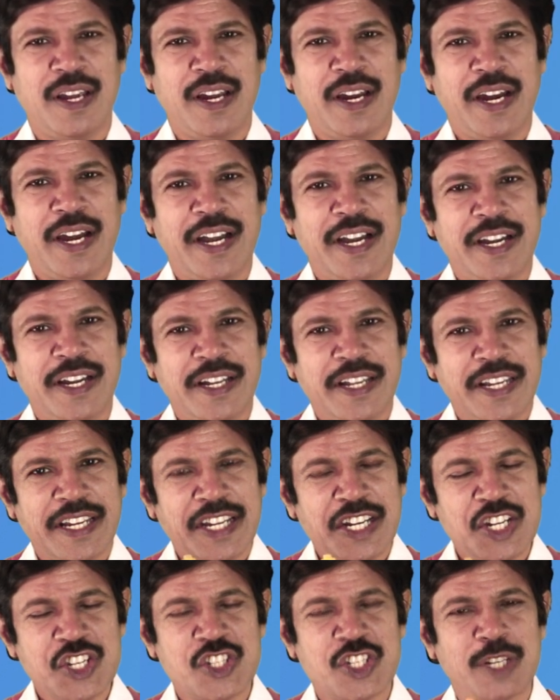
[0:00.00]
And
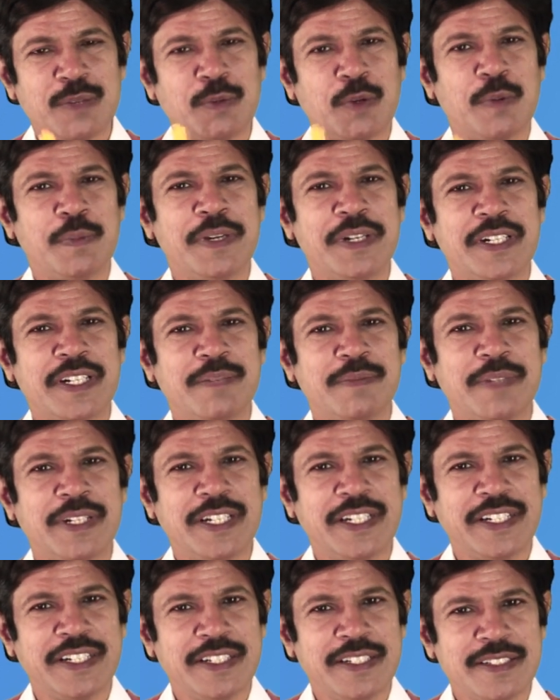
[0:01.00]
initial movement
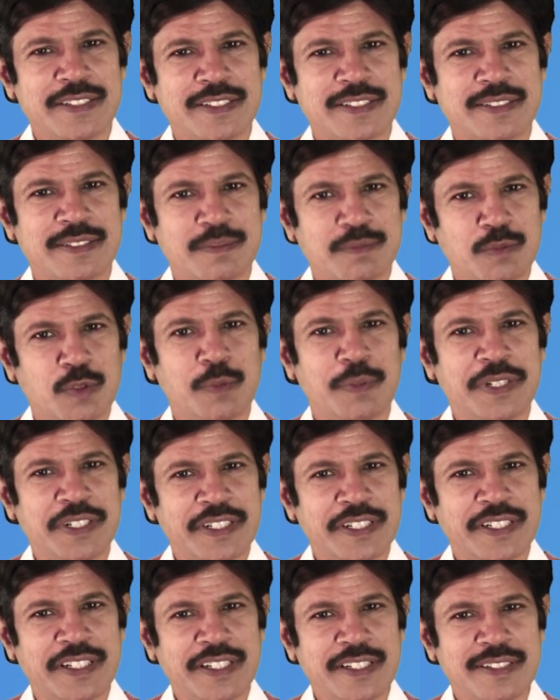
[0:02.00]
it
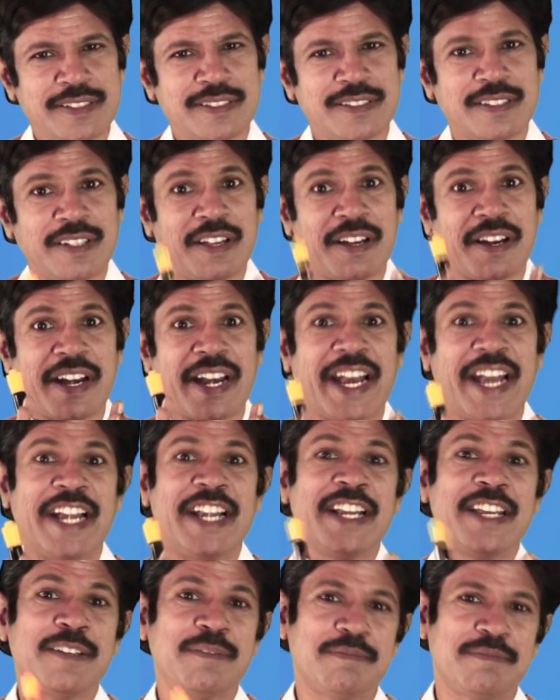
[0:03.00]
is
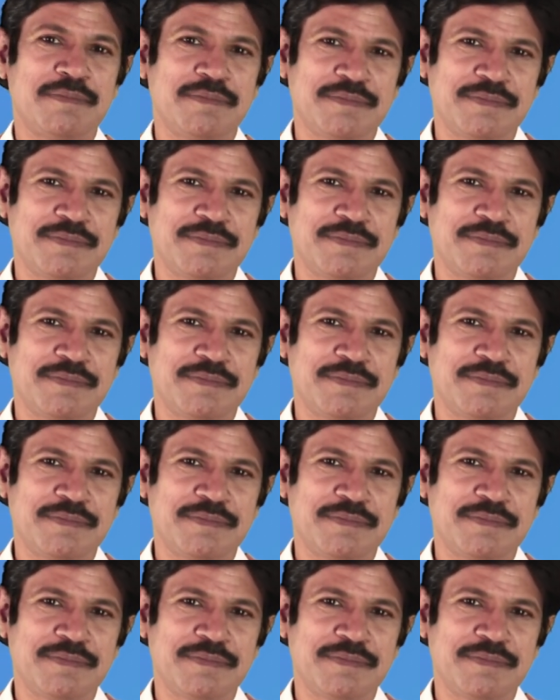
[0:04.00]
random,